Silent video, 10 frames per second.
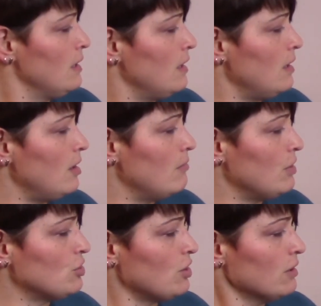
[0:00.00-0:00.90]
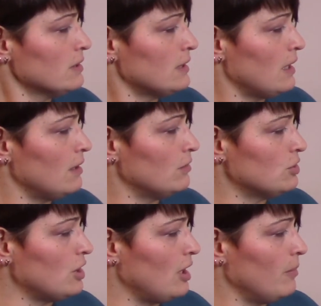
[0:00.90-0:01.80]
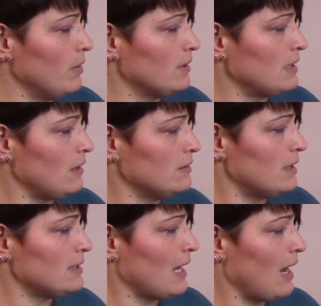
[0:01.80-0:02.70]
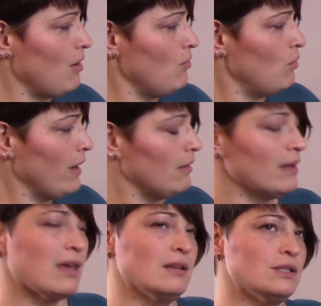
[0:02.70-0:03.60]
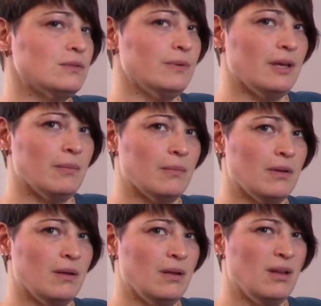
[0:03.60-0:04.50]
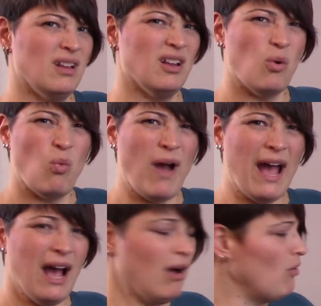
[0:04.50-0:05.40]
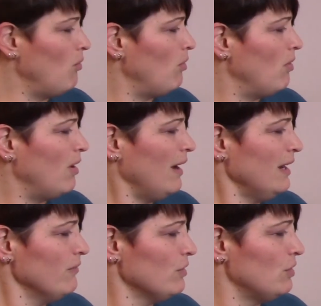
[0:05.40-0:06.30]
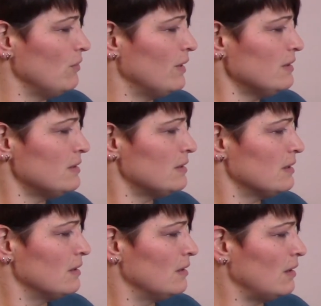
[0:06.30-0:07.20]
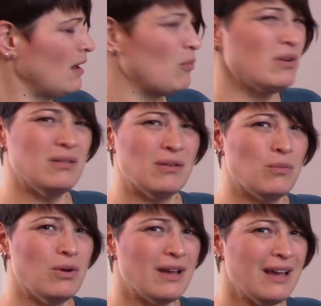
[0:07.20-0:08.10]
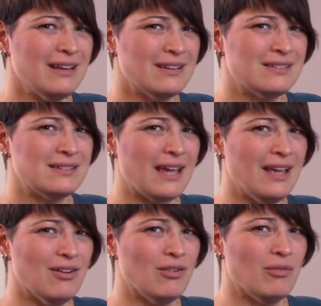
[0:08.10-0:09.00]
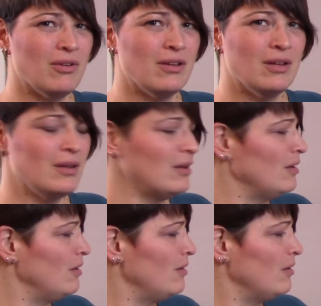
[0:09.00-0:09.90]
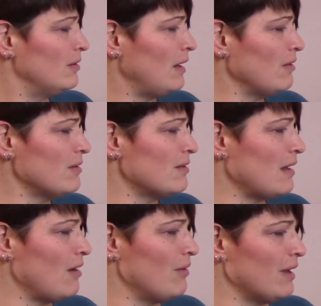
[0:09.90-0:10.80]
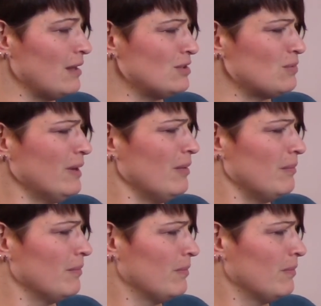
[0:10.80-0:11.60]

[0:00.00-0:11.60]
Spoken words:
a shark's tail shape tells us how well it can swim. Wow, I never knew this. What kind of tail tells us how it can swim?